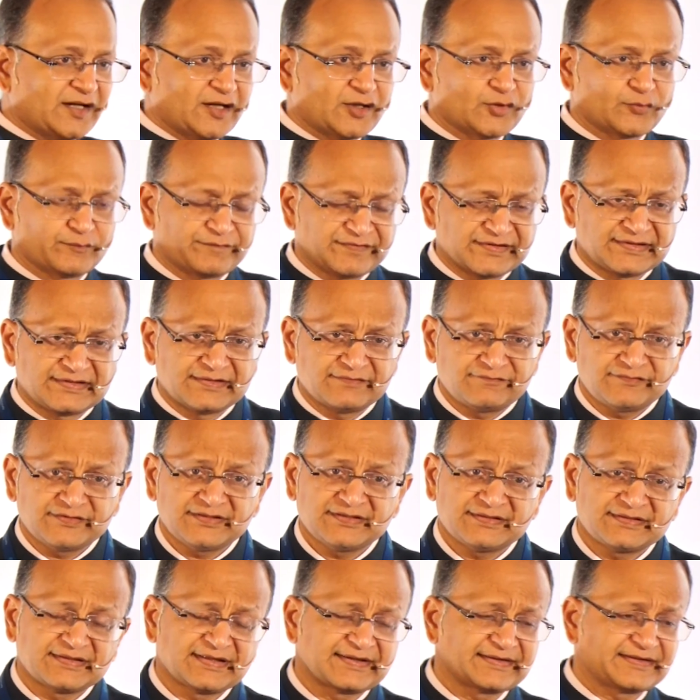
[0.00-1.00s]
We live in
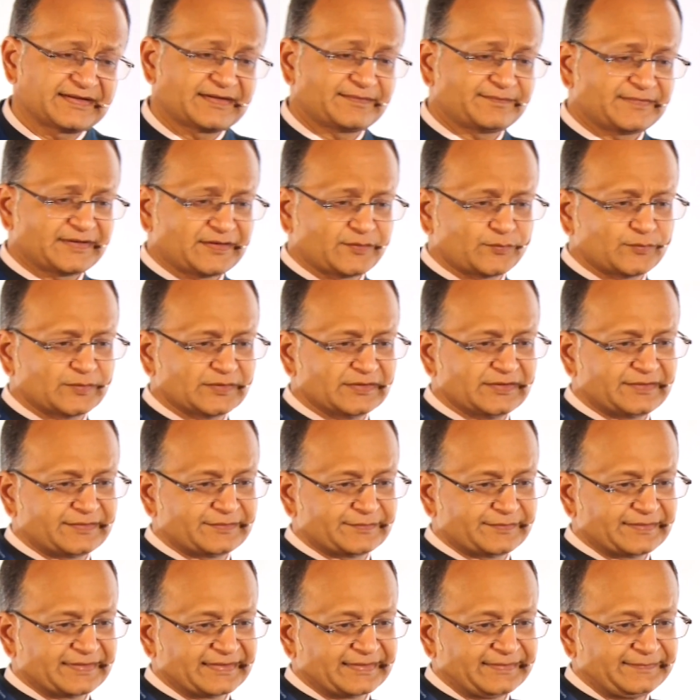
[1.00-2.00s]
a dynamic world
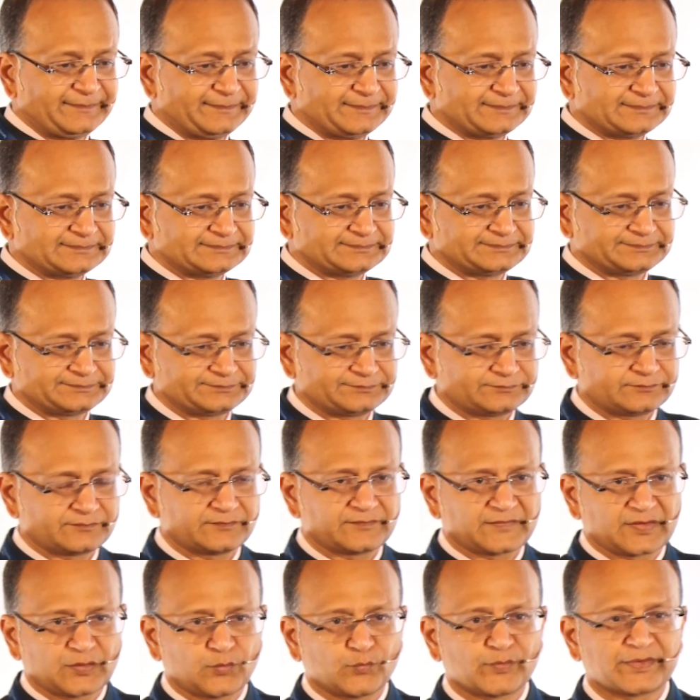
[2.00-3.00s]
today
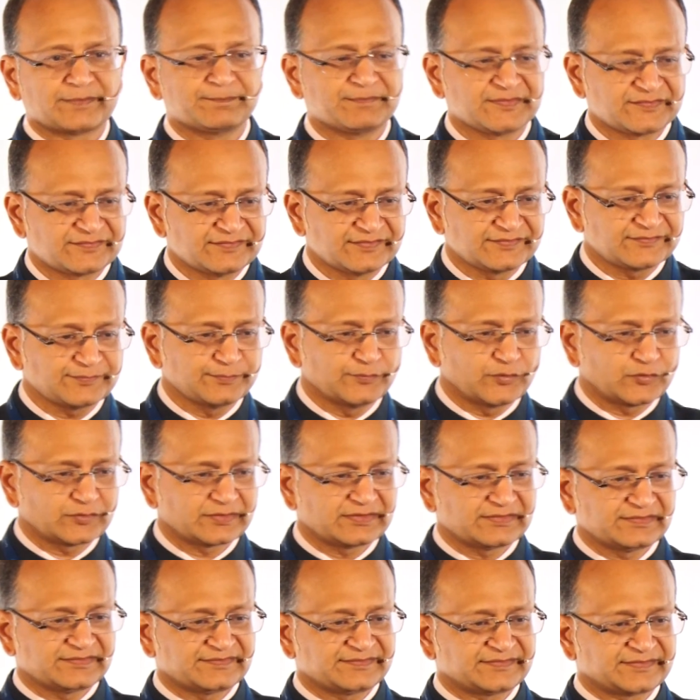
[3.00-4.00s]
where business
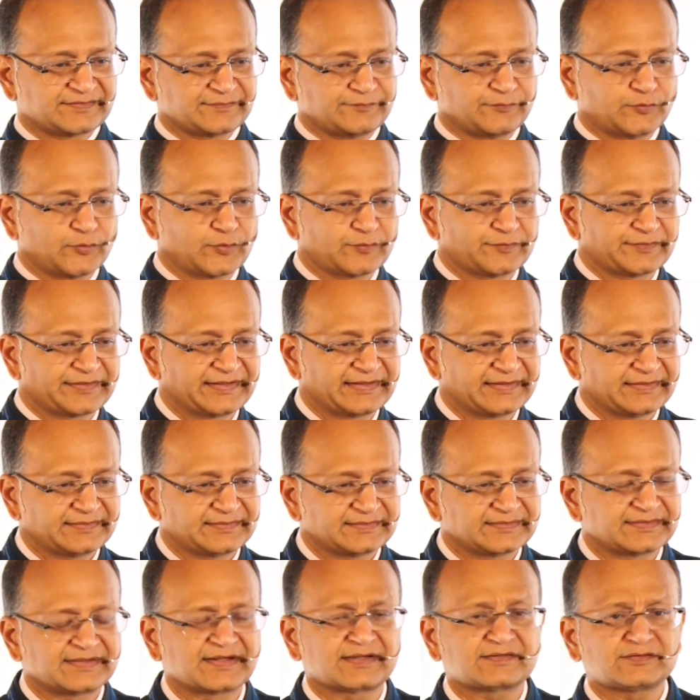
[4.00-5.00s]
models are evolving,
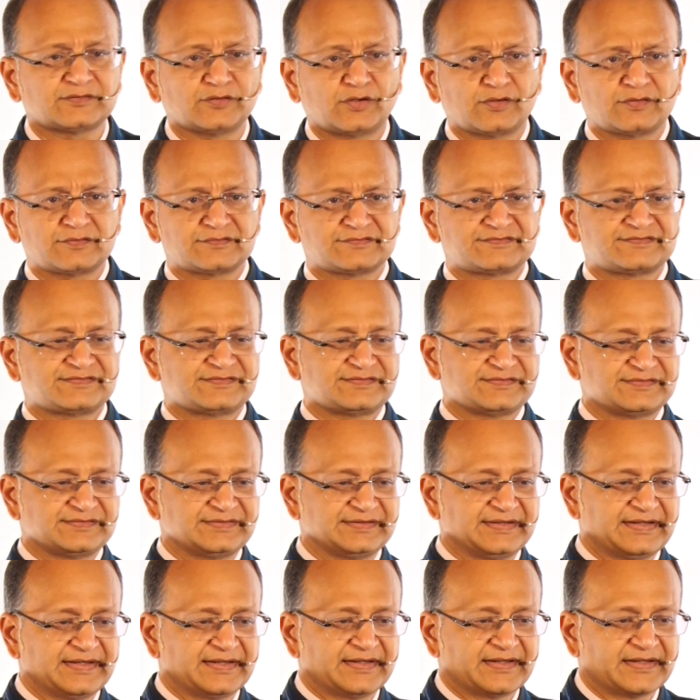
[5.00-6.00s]

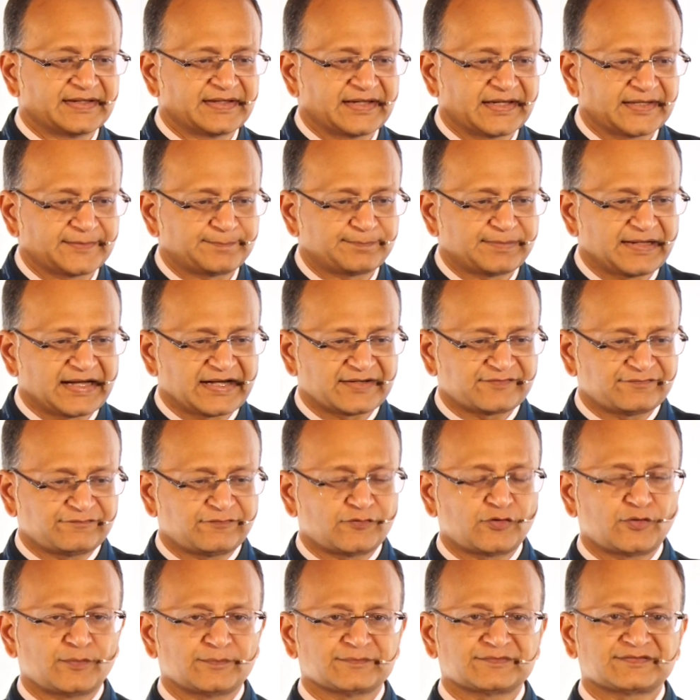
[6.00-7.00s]
technology and
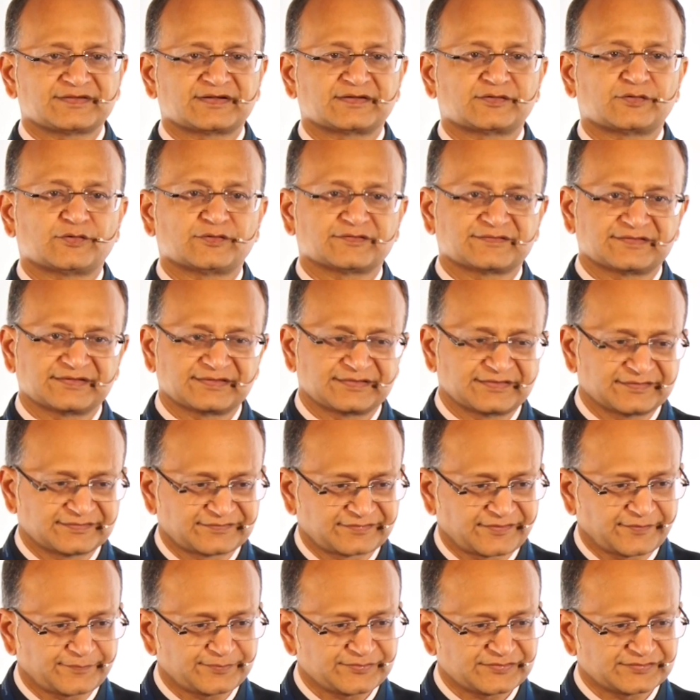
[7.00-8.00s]
platforms are causing
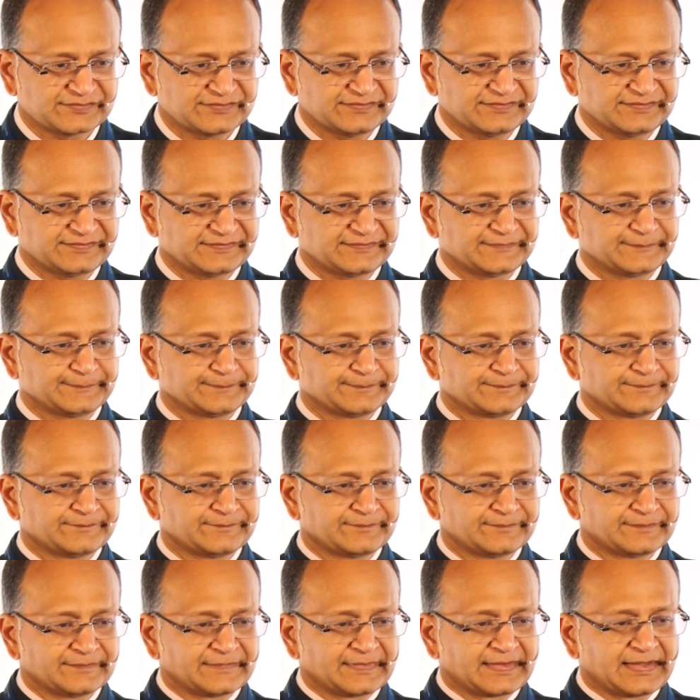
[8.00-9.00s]
disruptions.
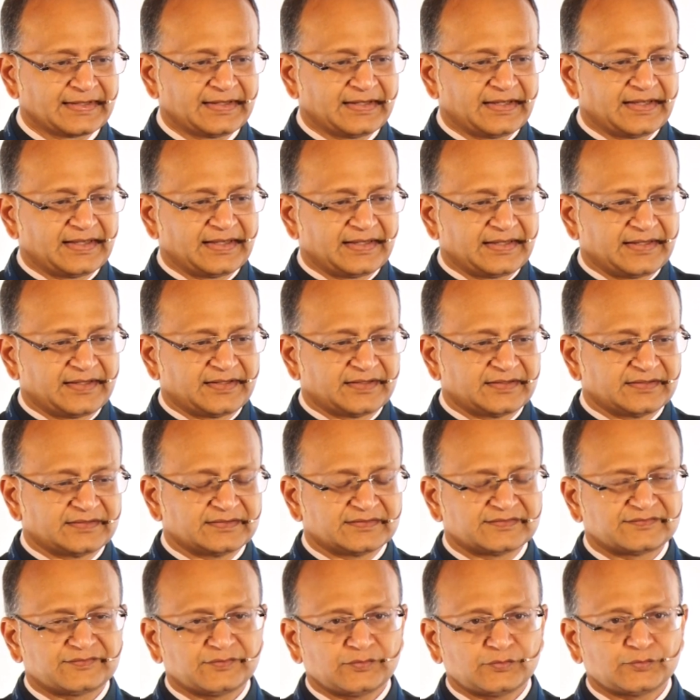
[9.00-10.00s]

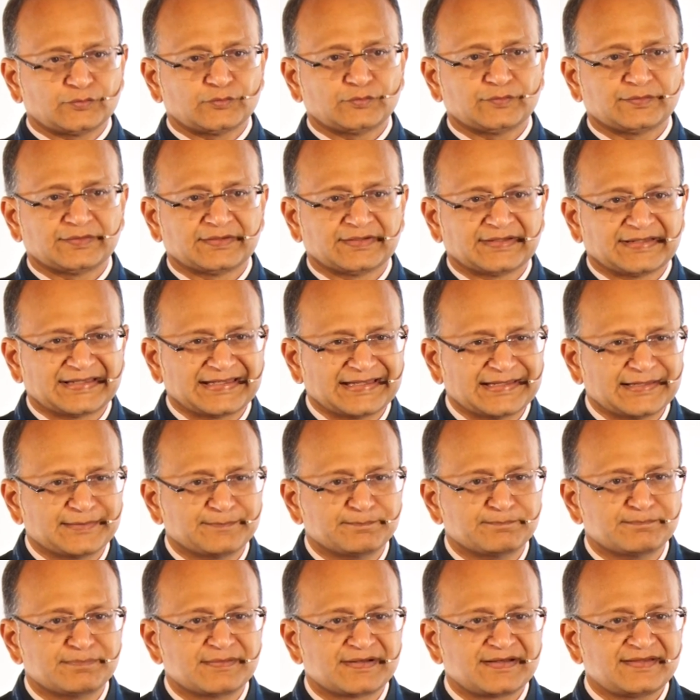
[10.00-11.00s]
So,
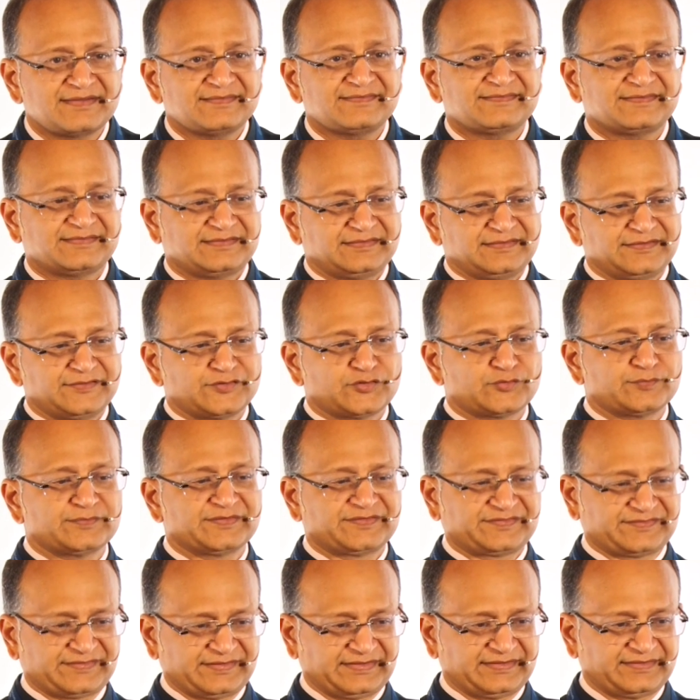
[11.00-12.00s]
embracing your
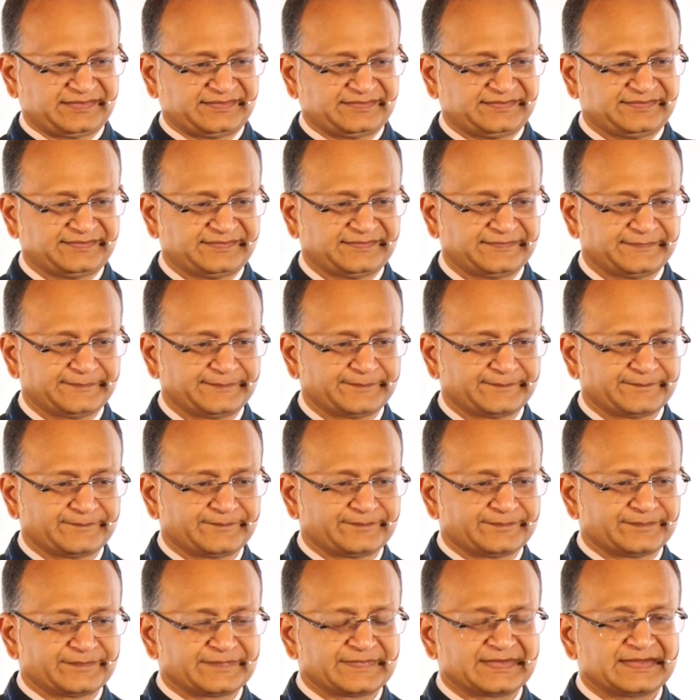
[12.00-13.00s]
mistakes
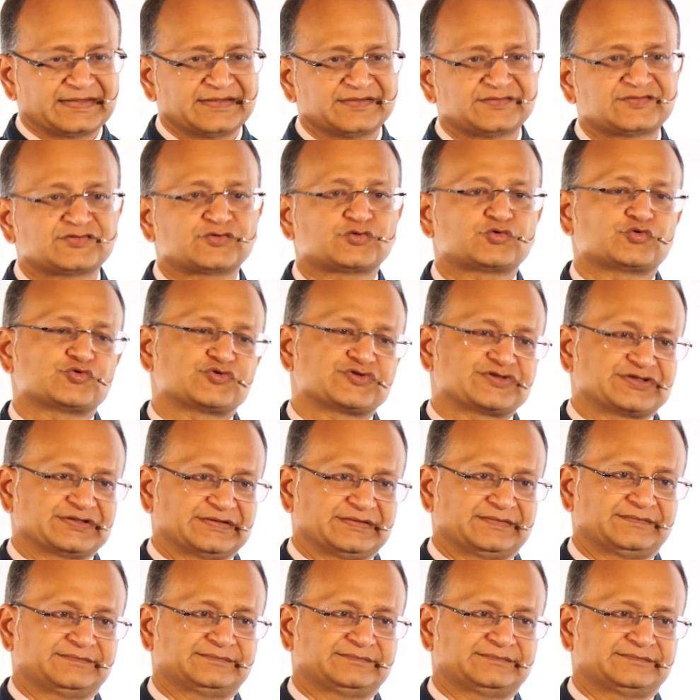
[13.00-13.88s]
is crucial.